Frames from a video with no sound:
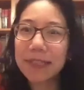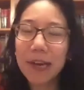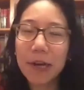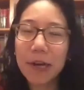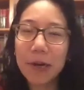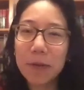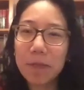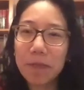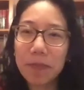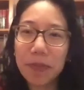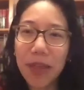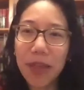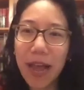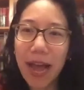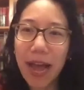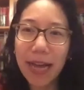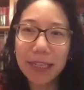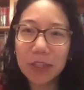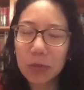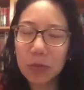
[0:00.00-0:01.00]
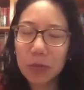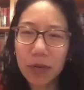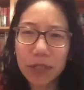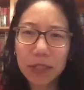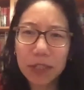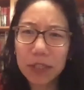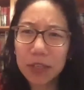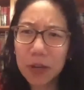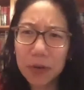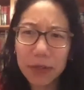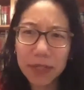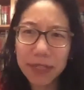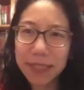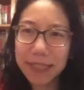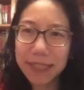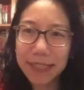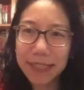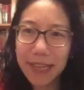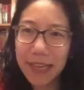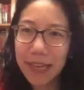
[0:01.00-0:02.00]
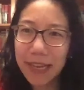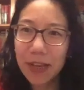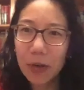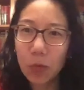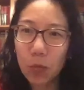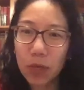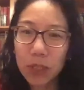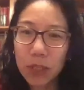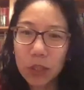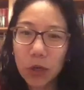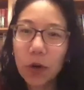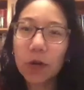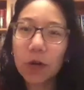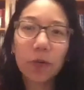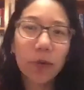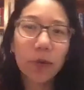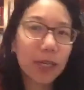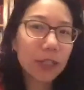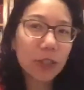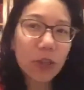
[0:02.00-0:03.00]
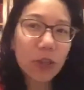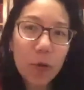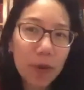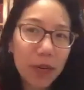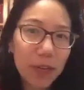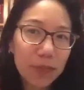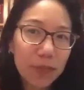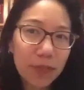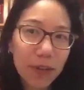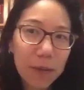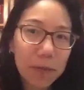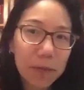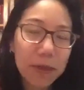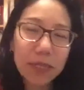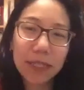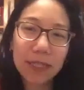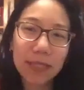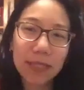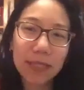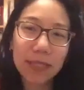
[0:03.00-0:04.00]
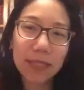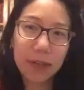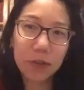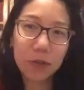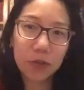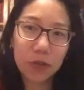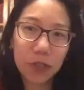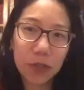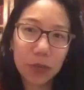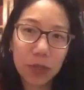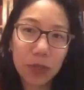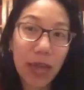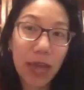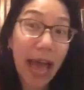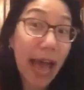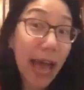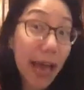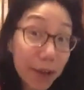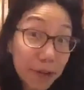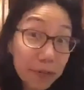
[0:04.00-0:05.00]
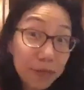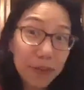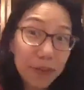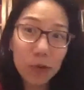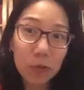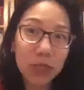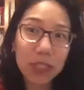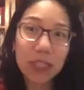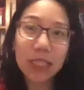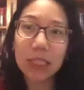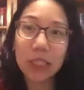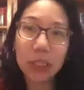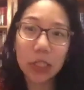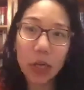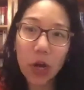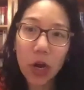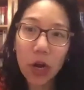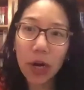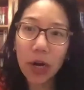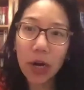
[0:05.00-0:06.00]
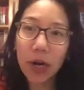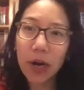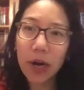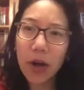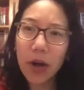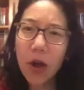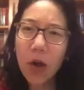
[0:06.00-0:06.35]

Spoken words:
I just wanted to know, like, we turn away so many families in this country. We have, and we still are.